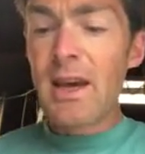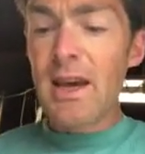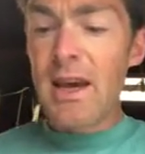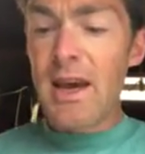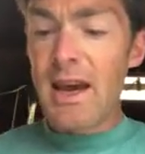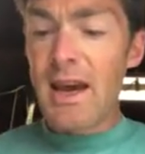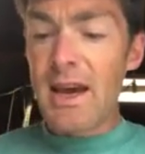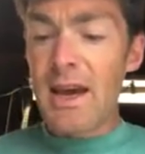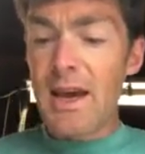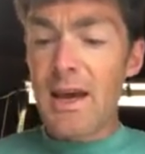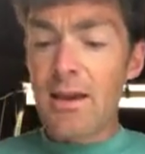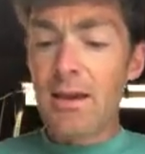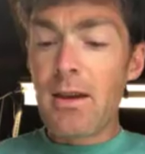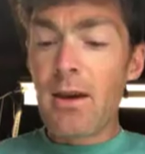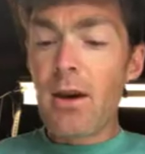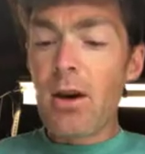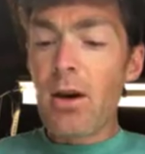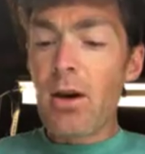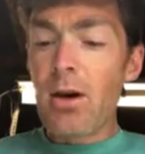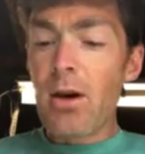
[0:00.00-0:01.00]
And
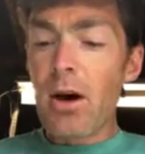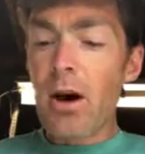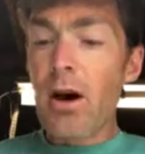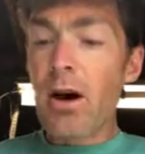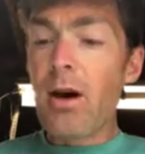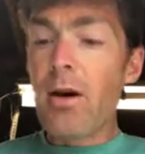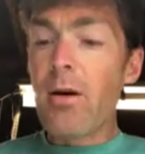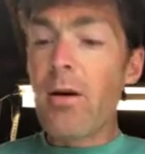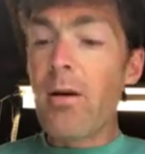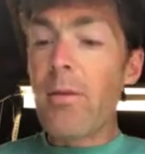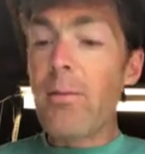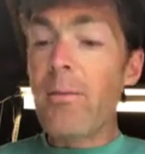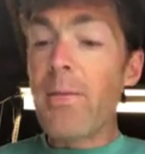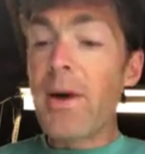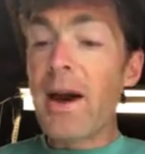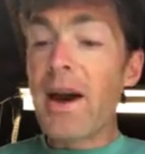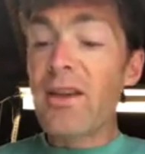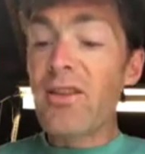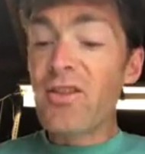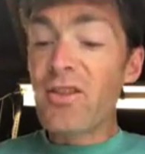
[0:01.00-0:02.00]

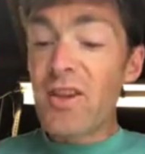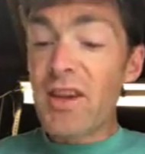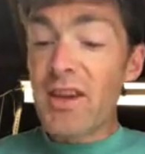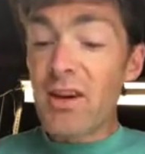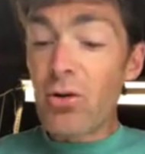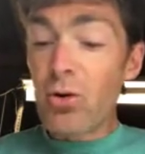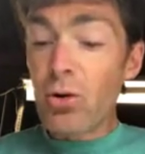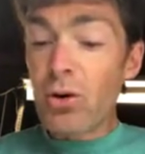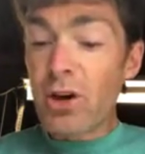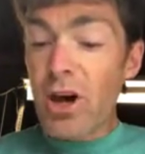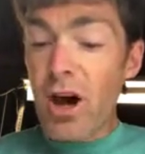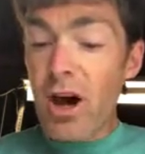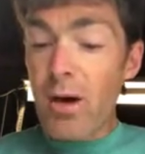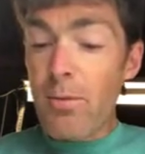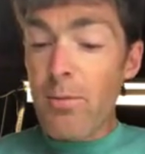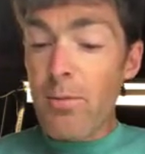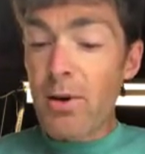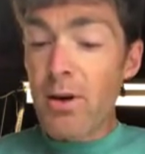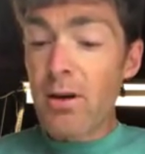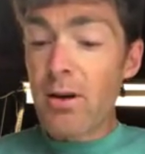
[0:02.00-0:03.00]
a single
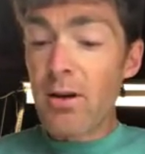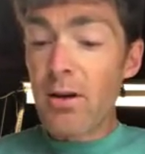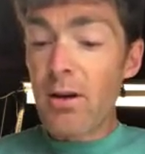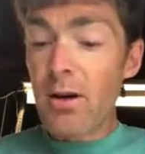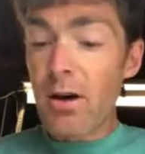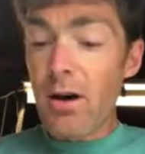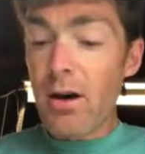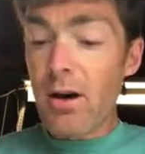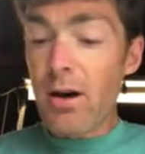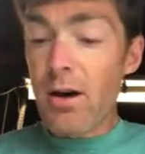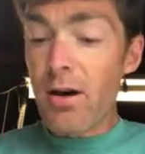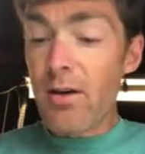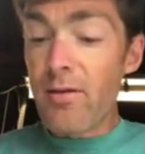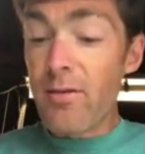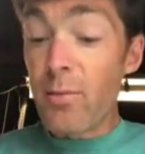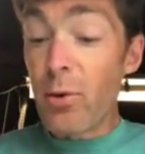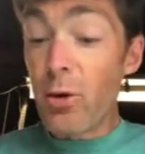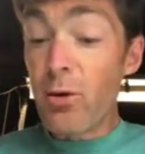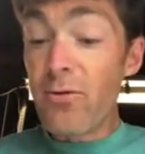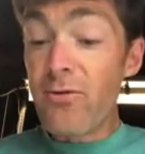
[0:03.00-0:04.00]
cup of
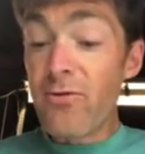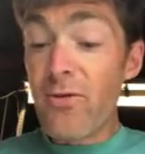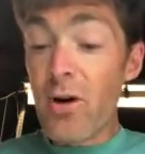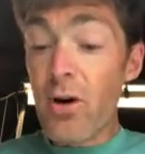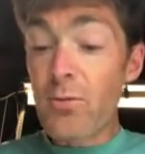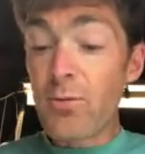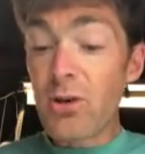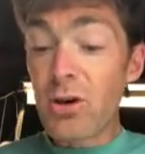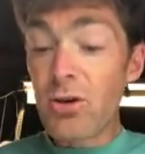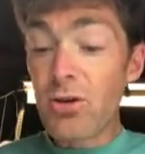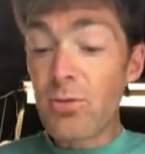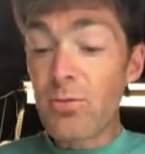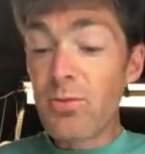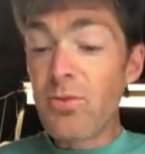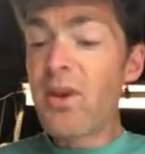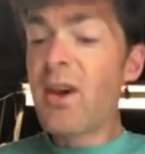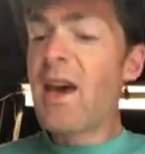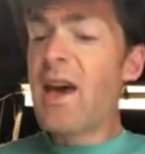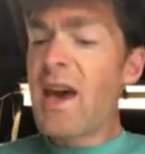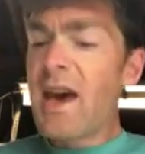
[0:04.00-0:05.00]
blue foam cubes
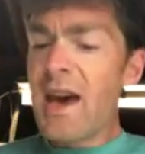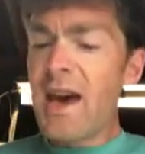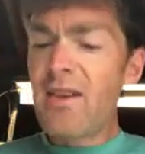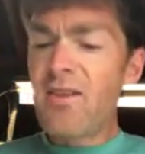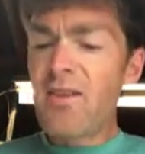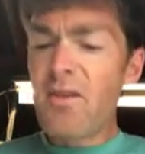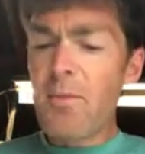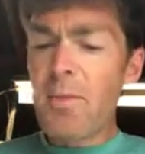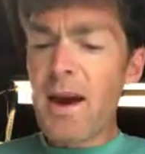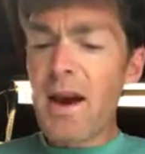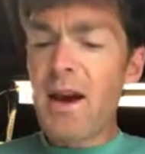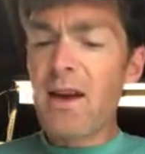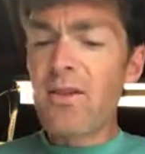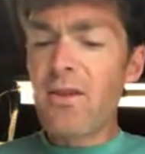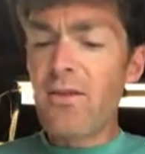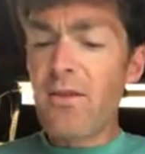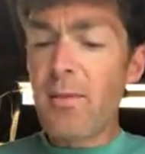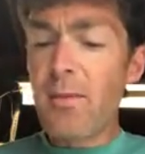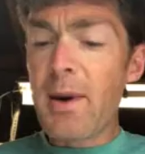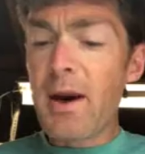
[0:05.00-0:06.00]
has a mass
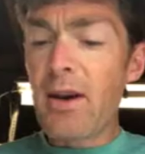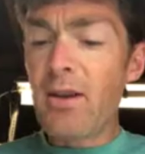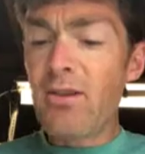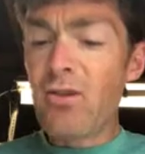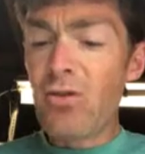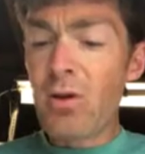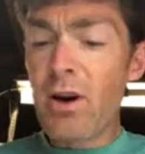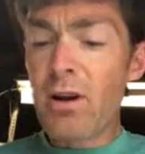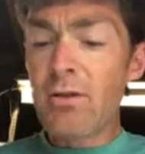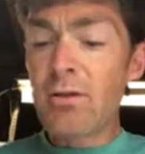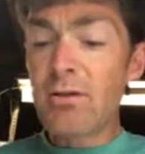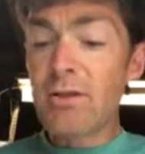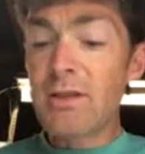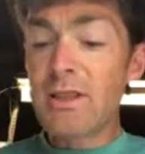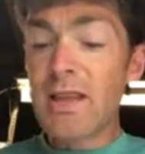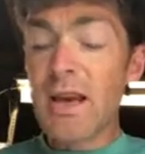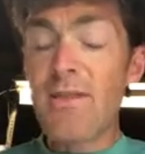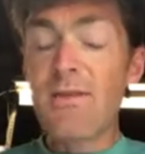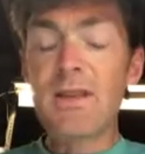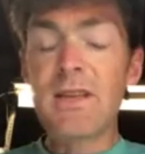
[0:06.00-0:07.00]
of about
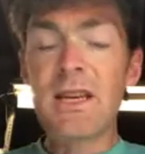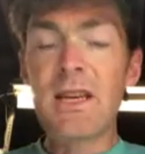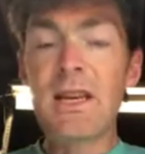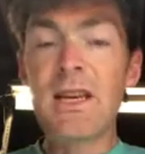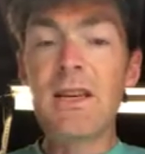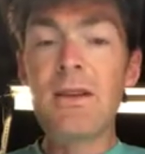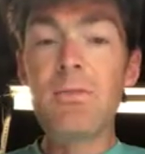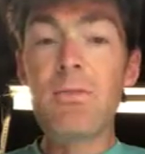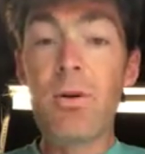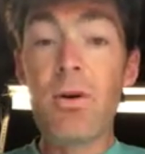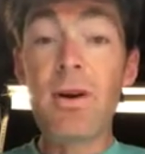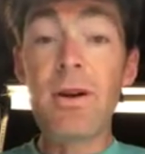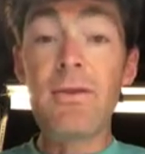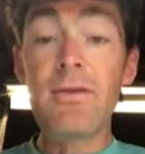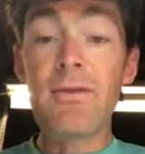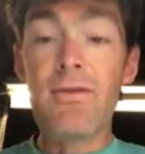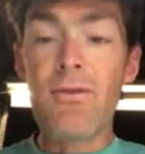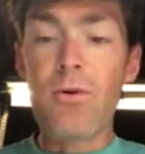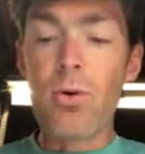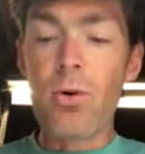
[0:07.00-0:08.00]

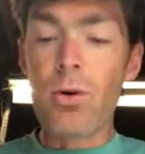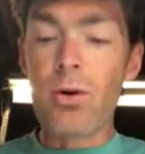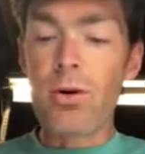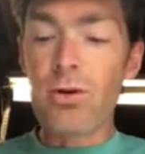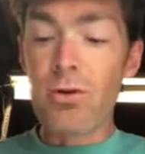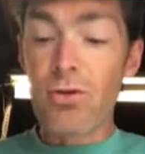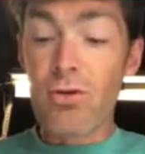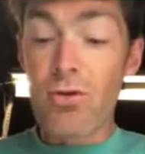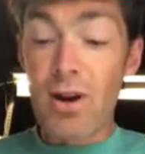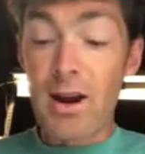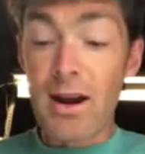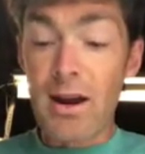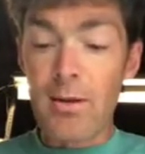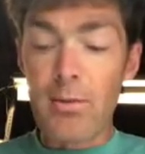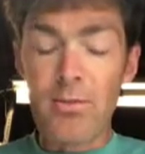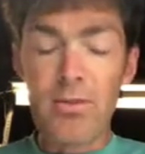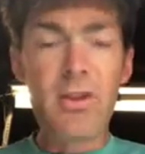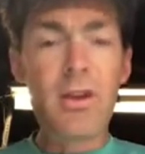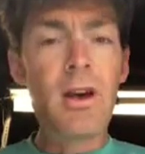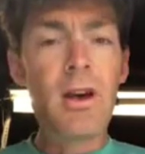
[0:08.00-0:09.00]
217.4
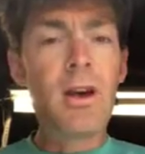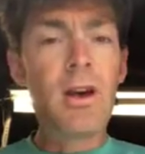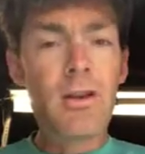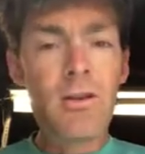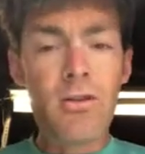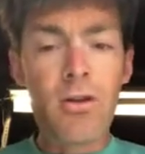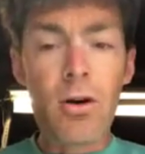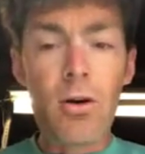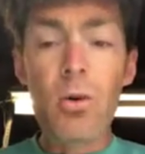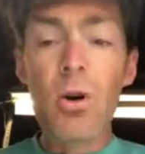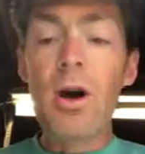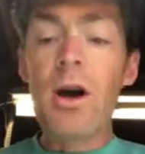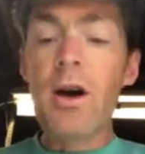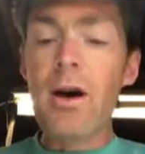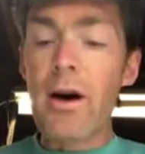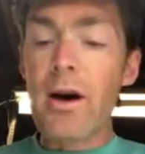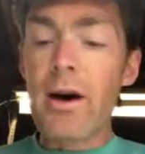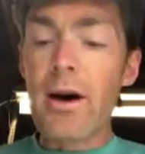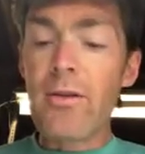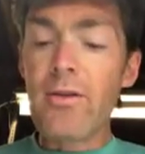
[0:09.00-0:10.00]
grams. So
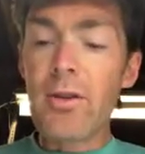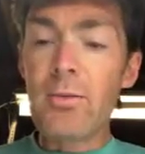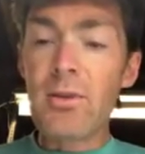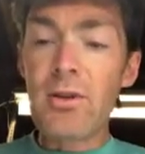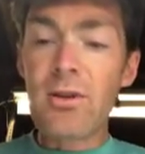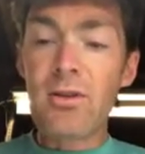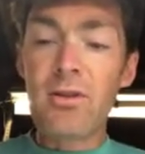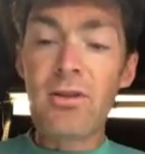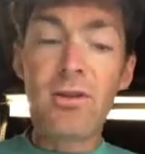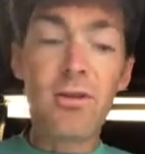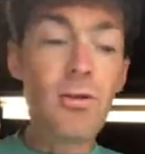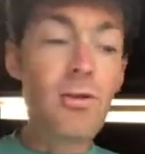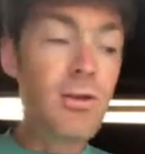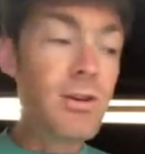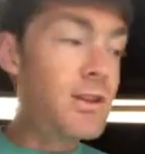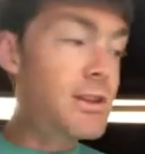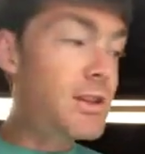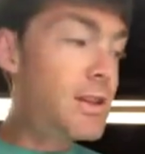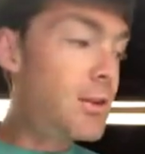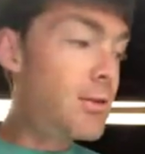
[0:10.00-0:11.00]
something to
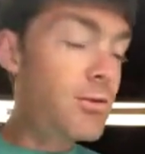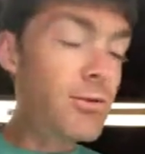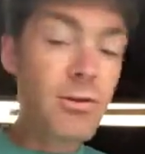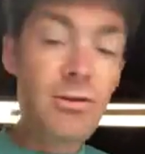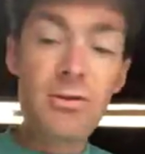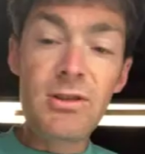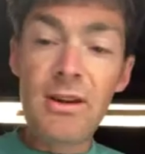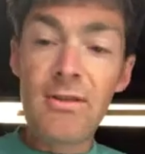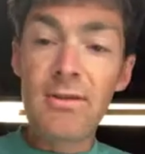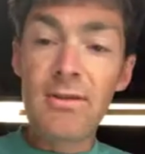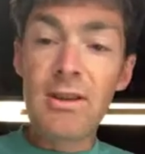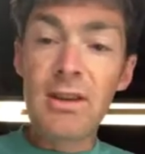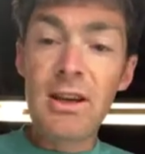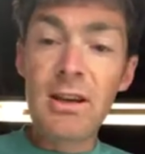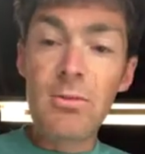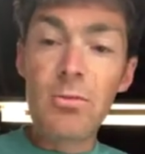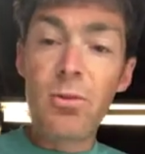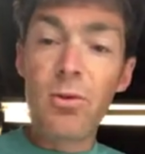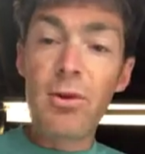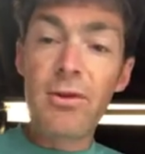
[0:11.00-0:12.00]
consider,
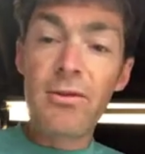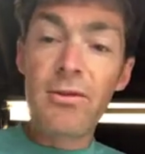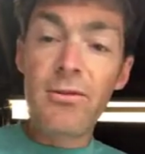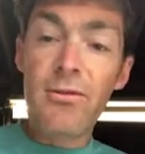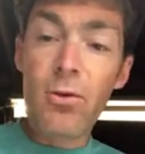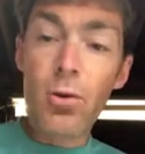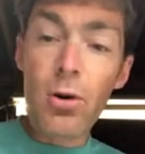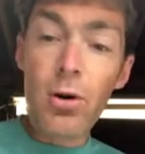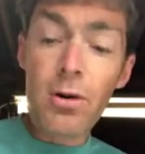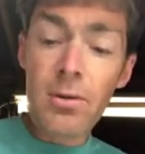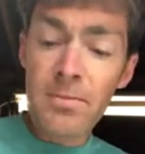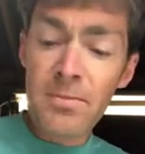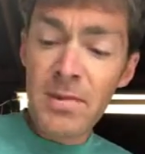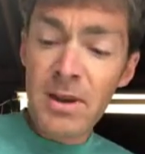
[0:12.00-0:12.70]
217.4.